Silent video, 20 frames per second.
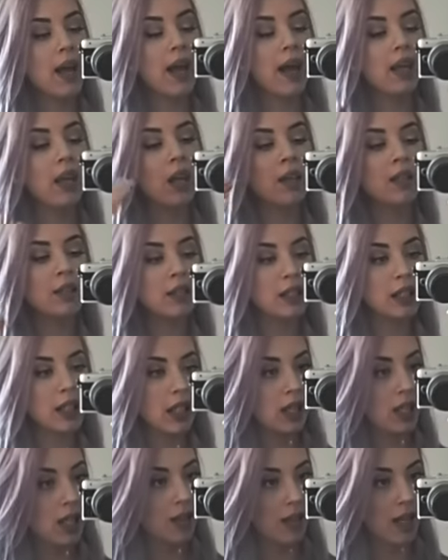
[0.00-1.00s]
and
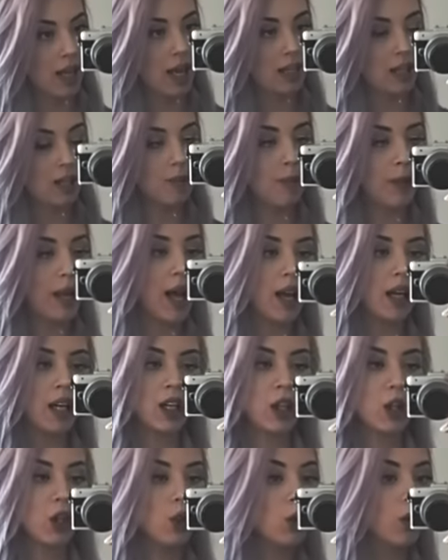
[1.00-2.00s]
underneath it they had it in black. I
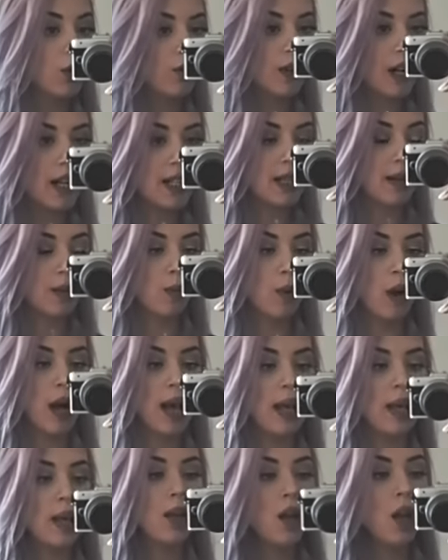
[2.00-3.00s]
could not find it in
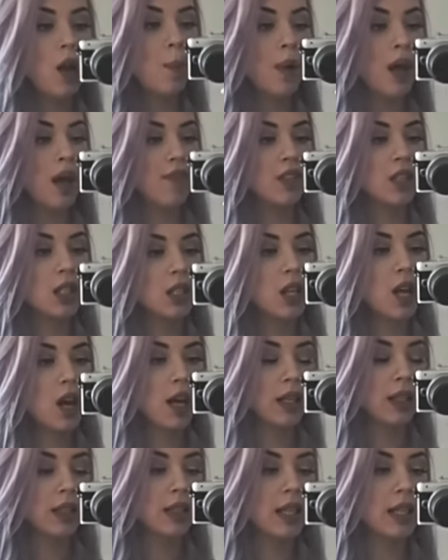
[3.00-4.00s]
white, but I've just
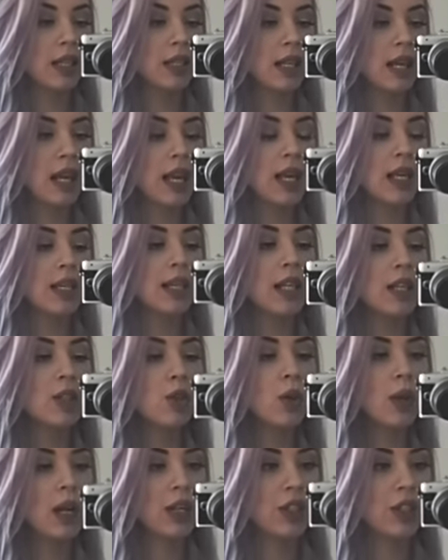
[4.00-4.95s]
tucked this in. It's not